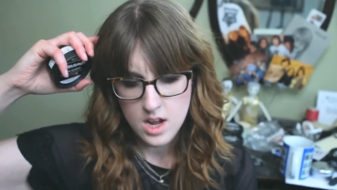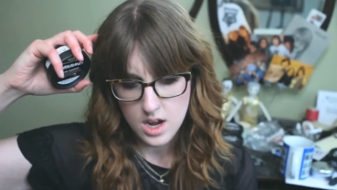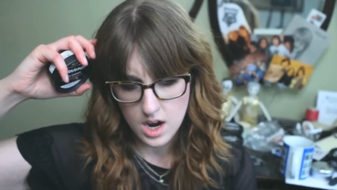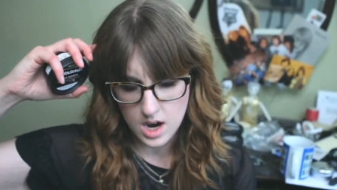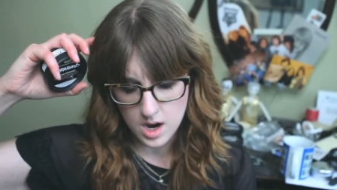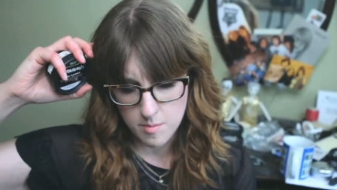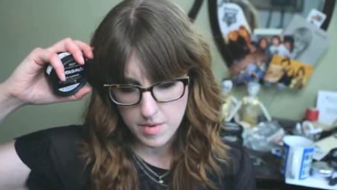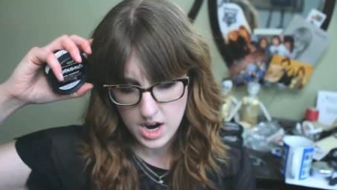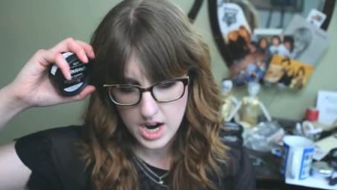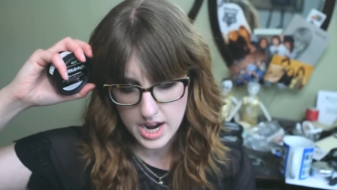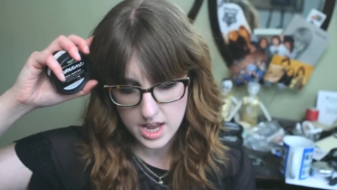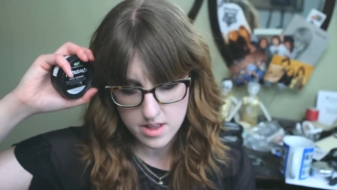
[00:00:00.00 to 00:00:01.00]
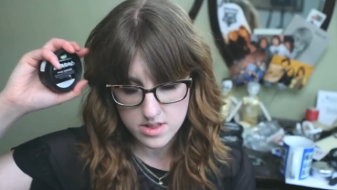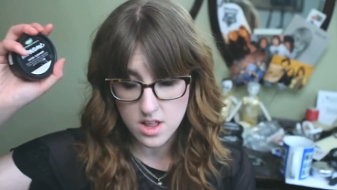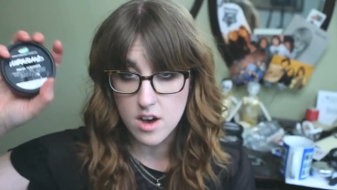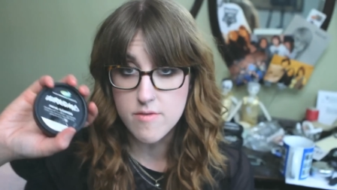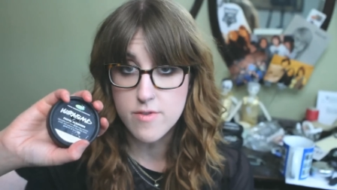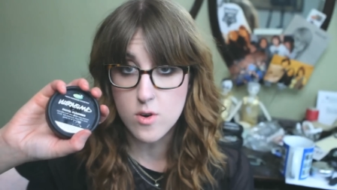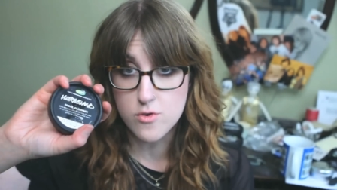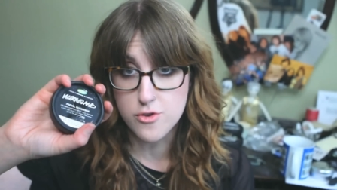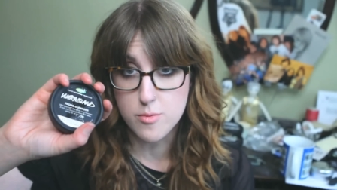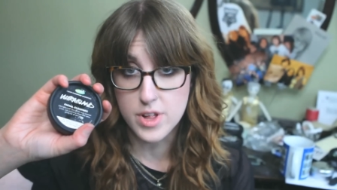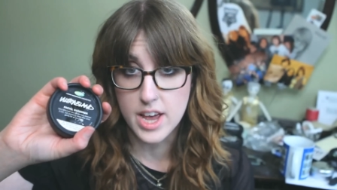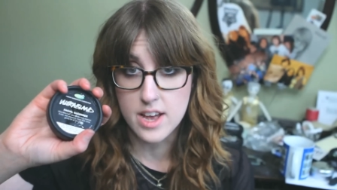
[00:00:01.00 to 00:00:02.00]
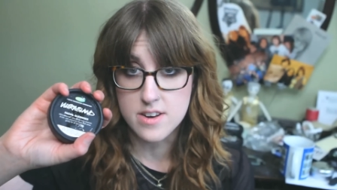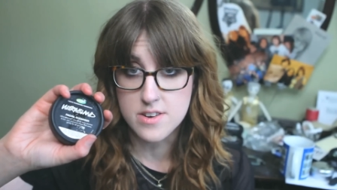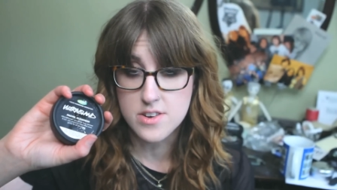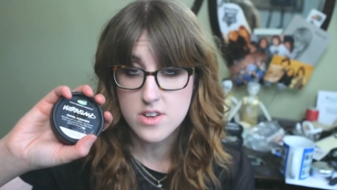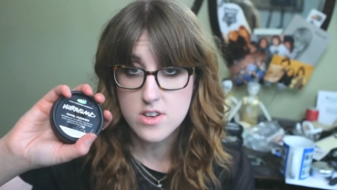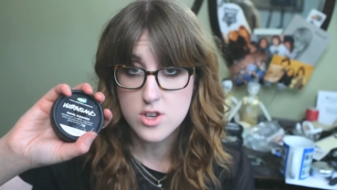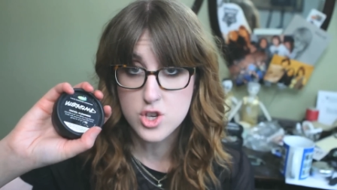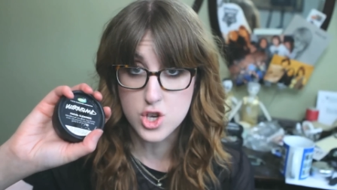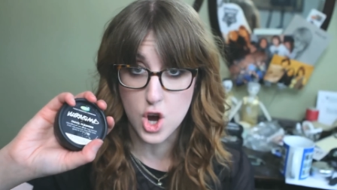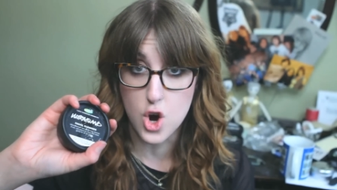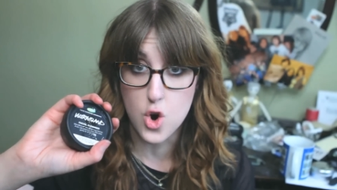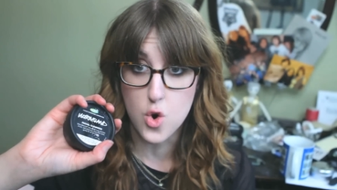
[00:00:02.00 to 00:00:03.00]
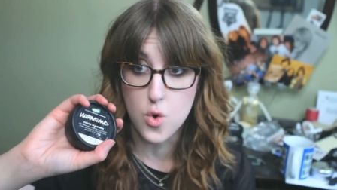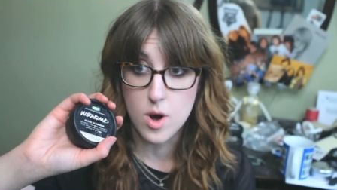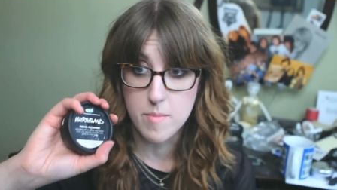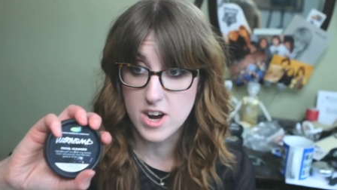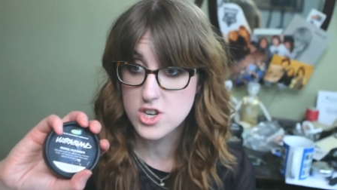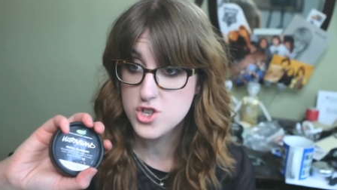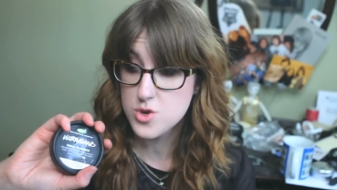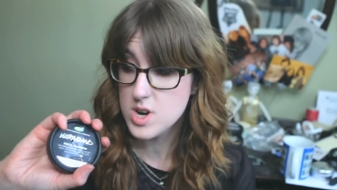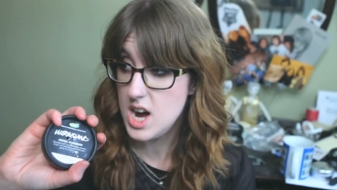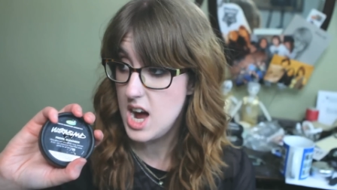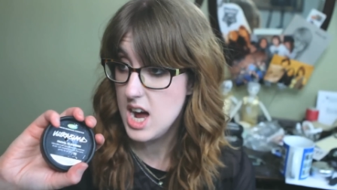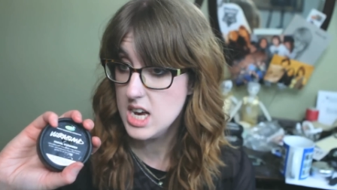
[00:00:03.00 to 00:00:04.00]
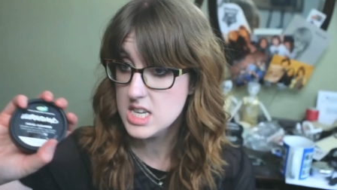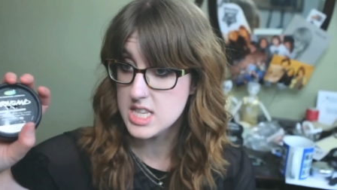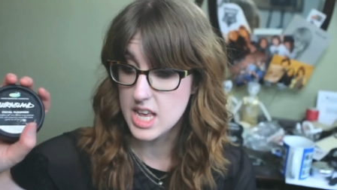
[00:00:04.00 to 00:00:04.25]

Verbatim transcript: Um, I love Ultrabland so much, you guys.